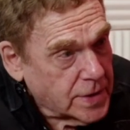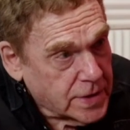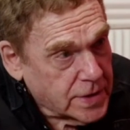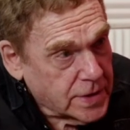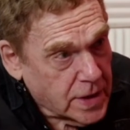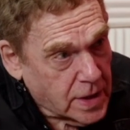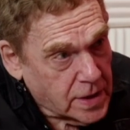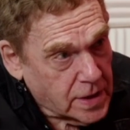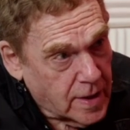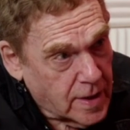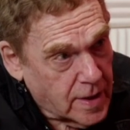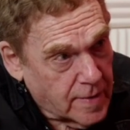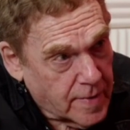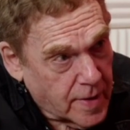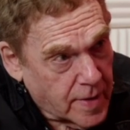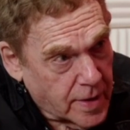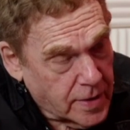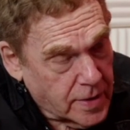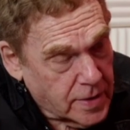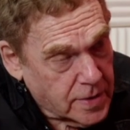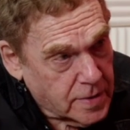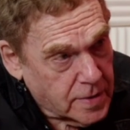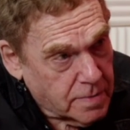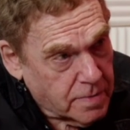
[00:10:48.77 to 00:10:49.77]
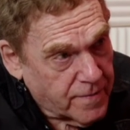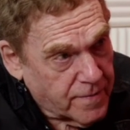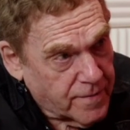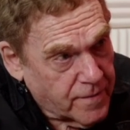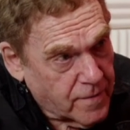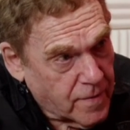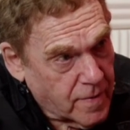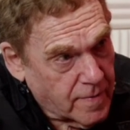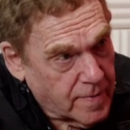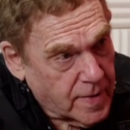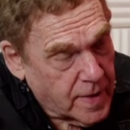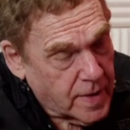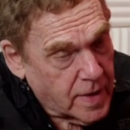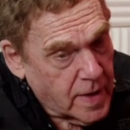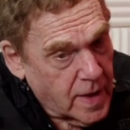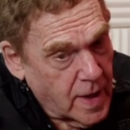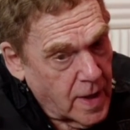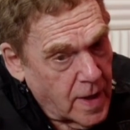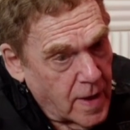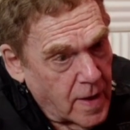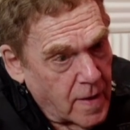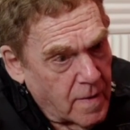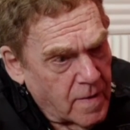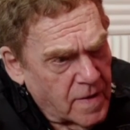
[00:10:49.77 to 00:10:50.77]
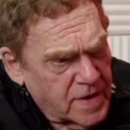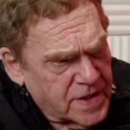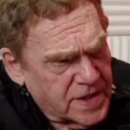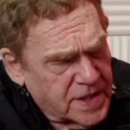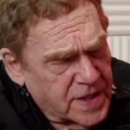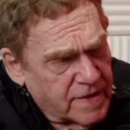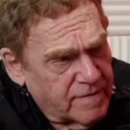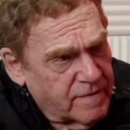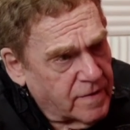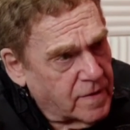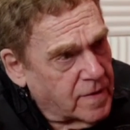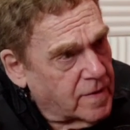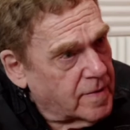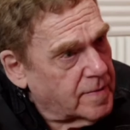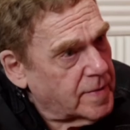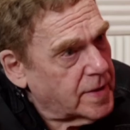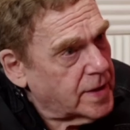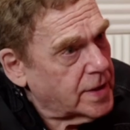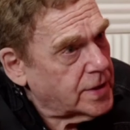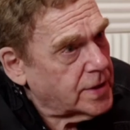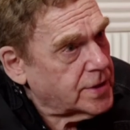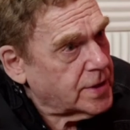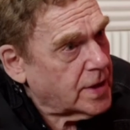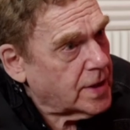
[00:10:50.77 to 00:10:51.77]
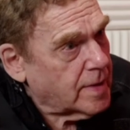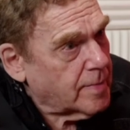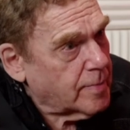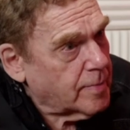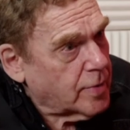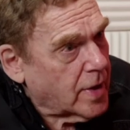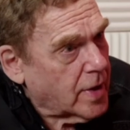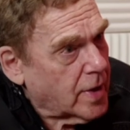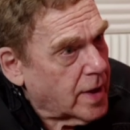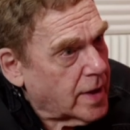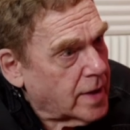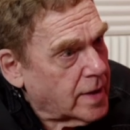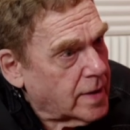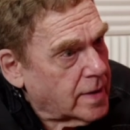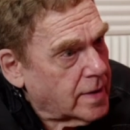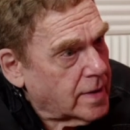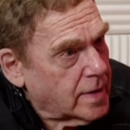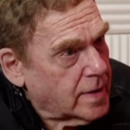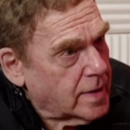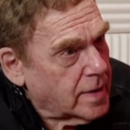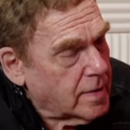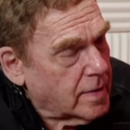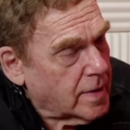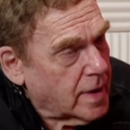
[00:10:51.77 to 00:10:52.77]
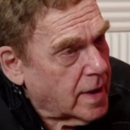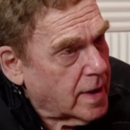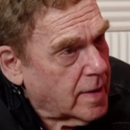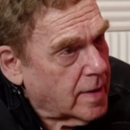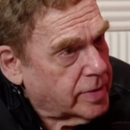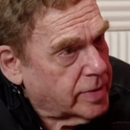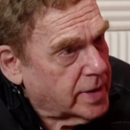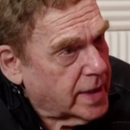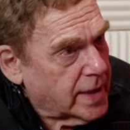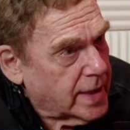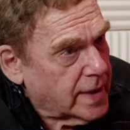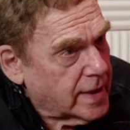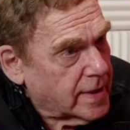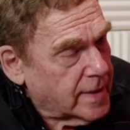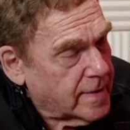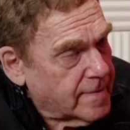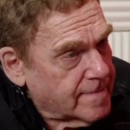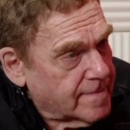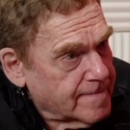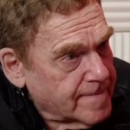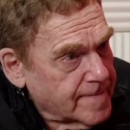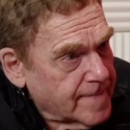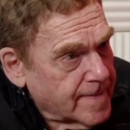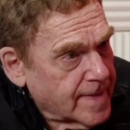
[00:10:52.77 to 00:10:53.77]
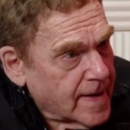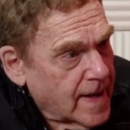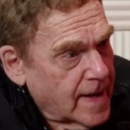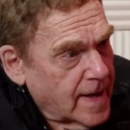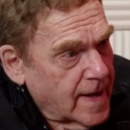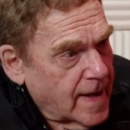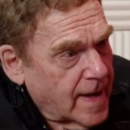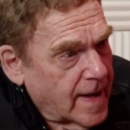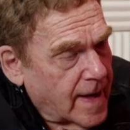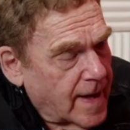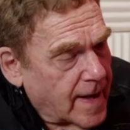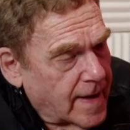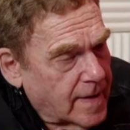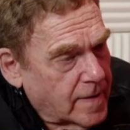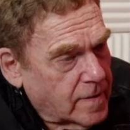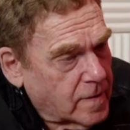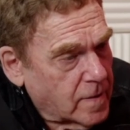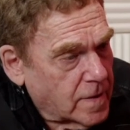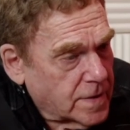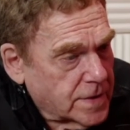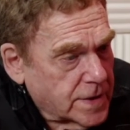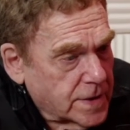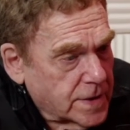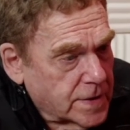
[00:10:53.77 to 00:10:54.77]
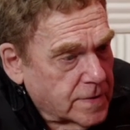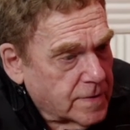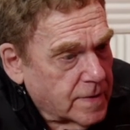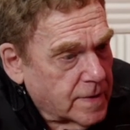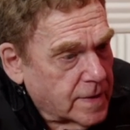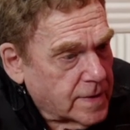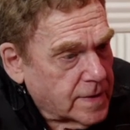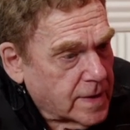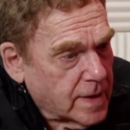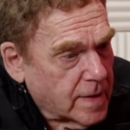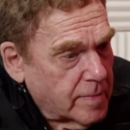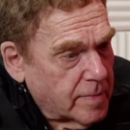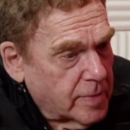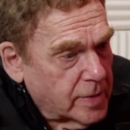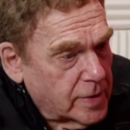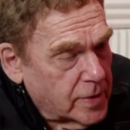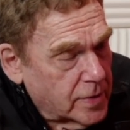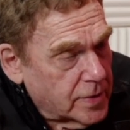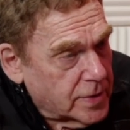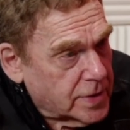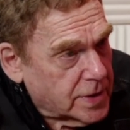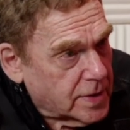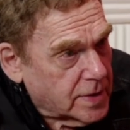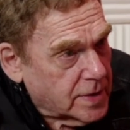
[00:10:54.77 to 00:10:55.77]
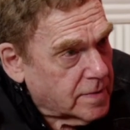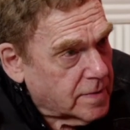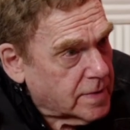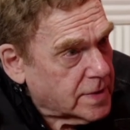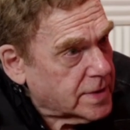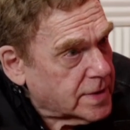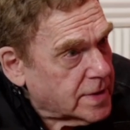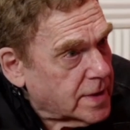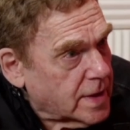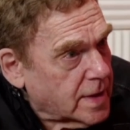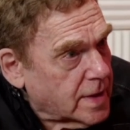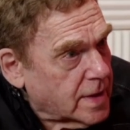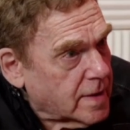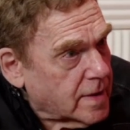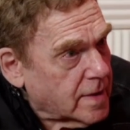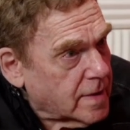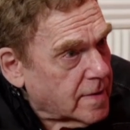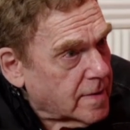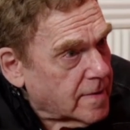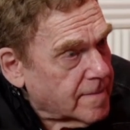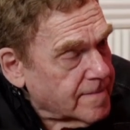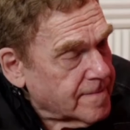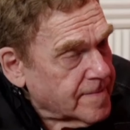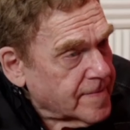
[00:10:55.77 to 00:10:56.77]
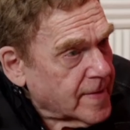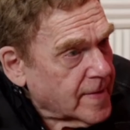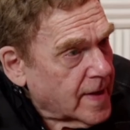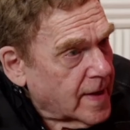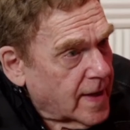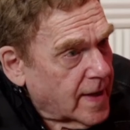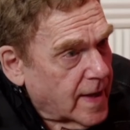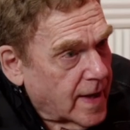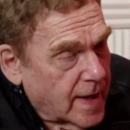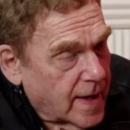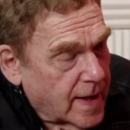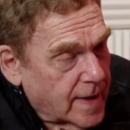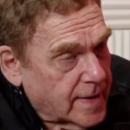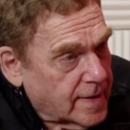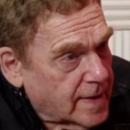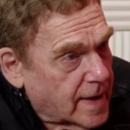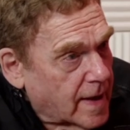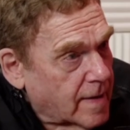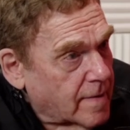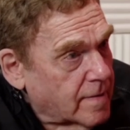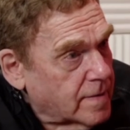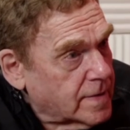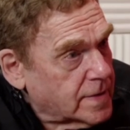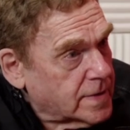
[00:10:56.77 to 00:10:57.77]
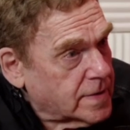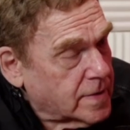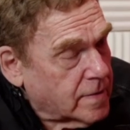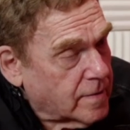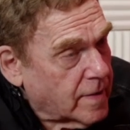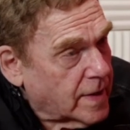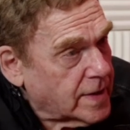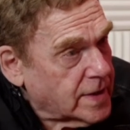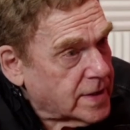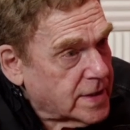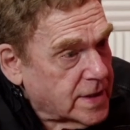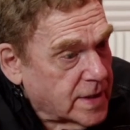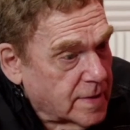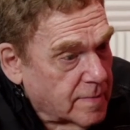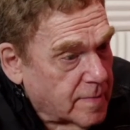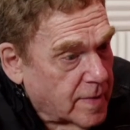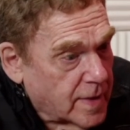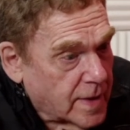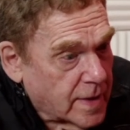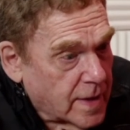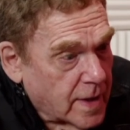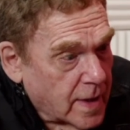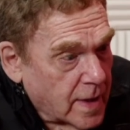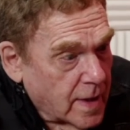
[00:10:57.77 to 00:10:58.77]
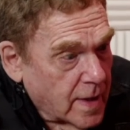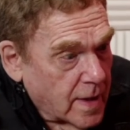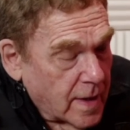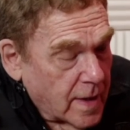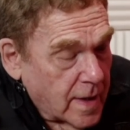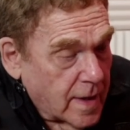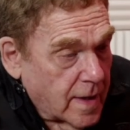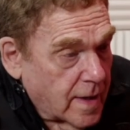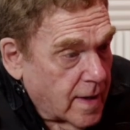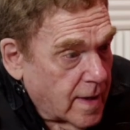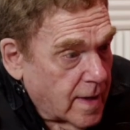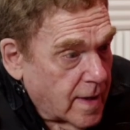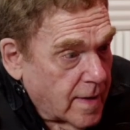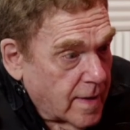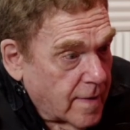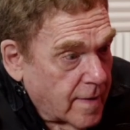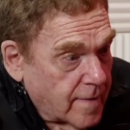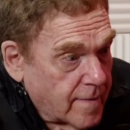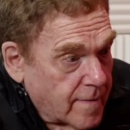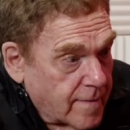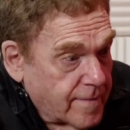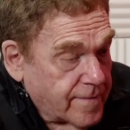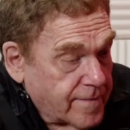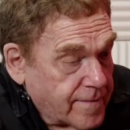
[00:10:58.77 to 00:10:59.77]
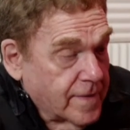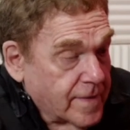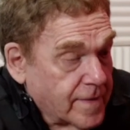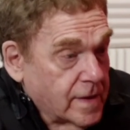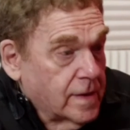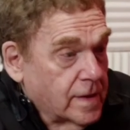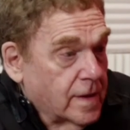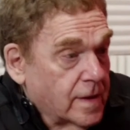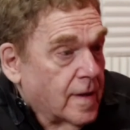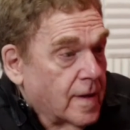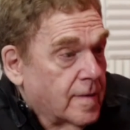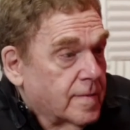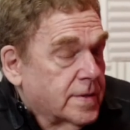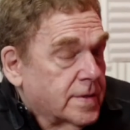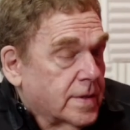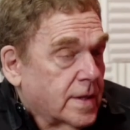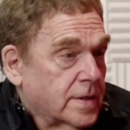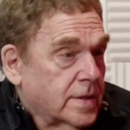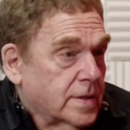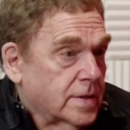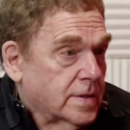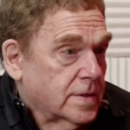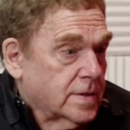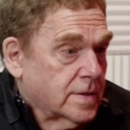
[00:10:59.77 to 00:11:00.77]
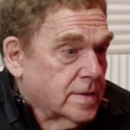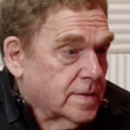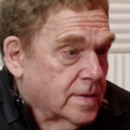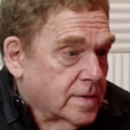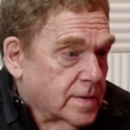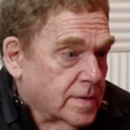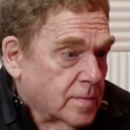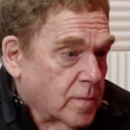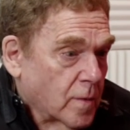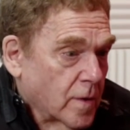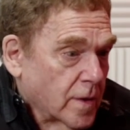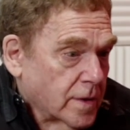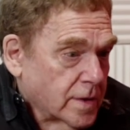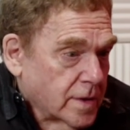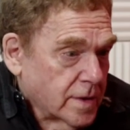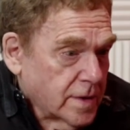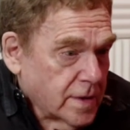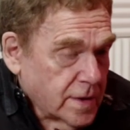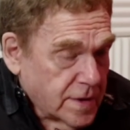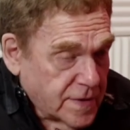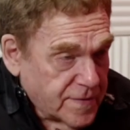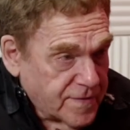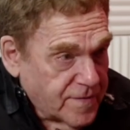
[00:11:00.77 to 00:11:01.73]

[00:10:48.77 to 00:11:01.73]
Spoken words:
Which is a club that I used to perform mm-hmm. in, where Stevie Goodman and John Prine played. And across the street, Belushi was there. And that was great to see. But for clubs, I just worked in these